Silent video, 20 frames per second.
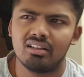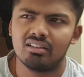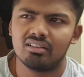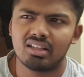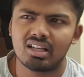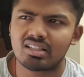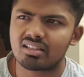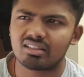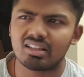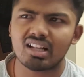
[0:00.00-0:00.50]

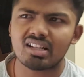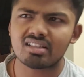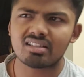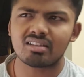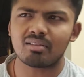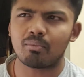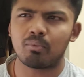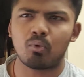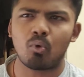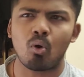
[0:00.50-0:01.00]
That's
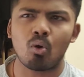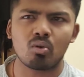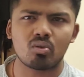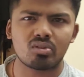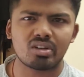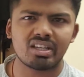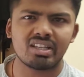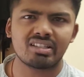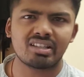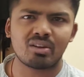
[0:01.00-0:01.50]
the whole
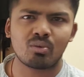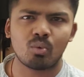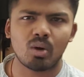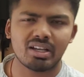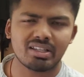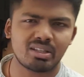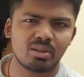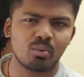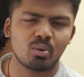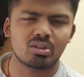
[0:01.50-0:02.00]
reason
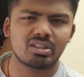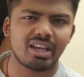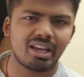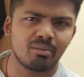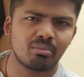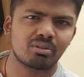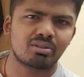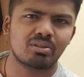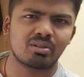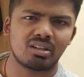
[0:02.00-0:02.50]
why she was
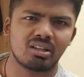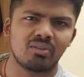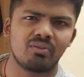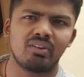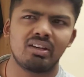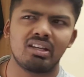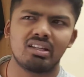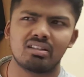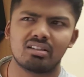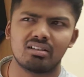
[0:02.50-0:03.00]
able to
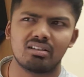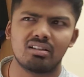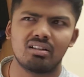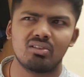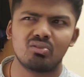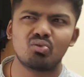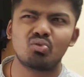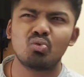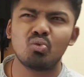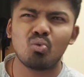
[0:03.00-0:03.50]
defeat
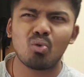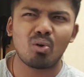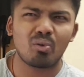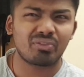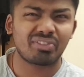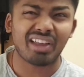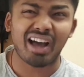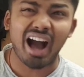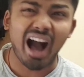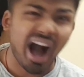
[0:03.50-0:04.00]
two
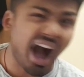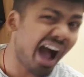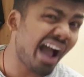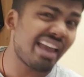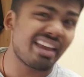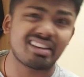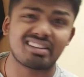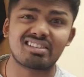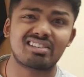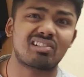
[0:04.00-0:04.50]
of the
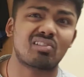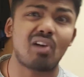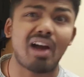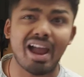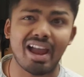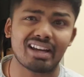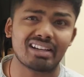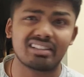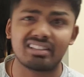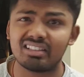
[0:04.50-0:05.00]
highest
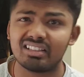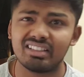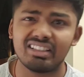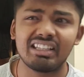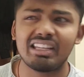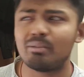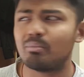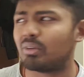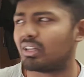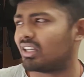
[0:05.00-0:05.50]
ranked
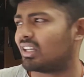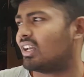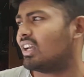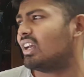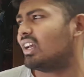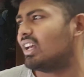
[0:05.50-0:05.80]
demon.